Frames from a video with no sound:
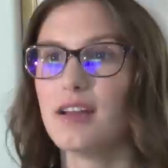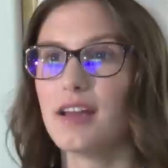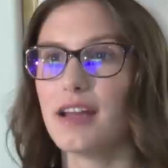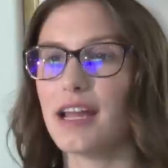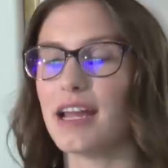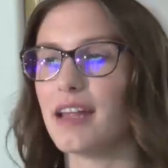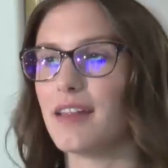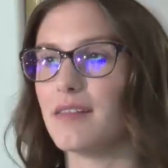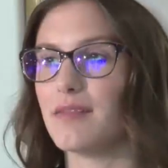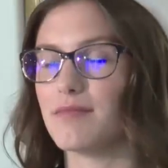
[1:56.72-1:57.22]

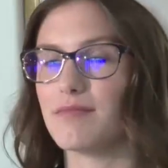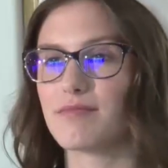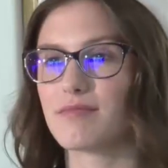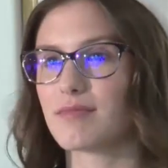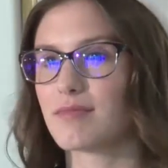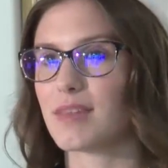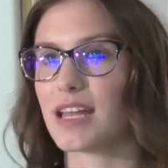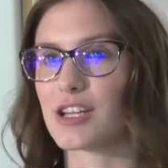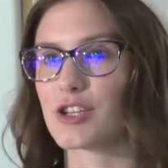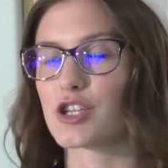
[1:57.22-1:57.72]
and
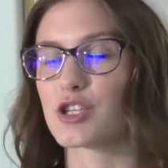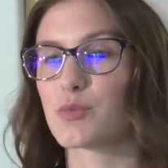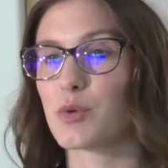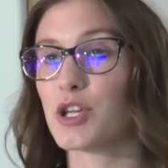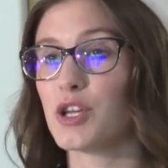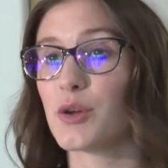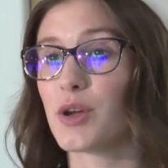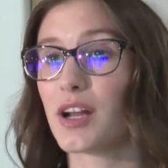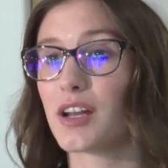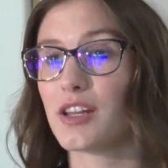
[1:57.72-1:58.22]
that's just
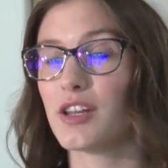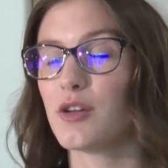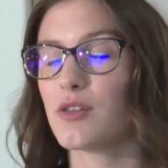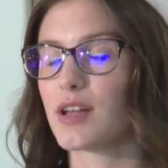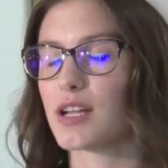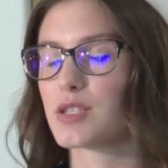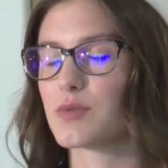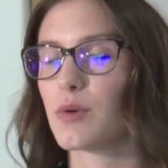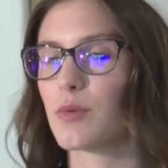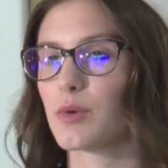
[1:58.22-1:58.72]
what you got to do.
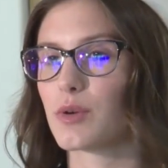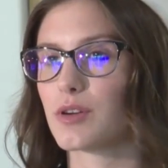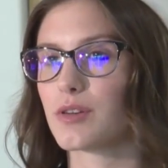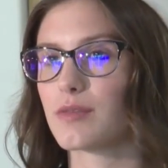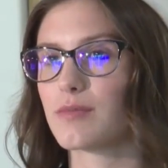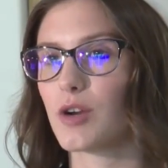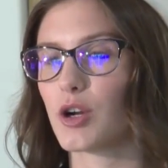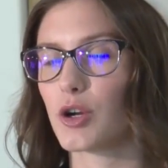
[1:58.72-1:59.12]
That's what we're,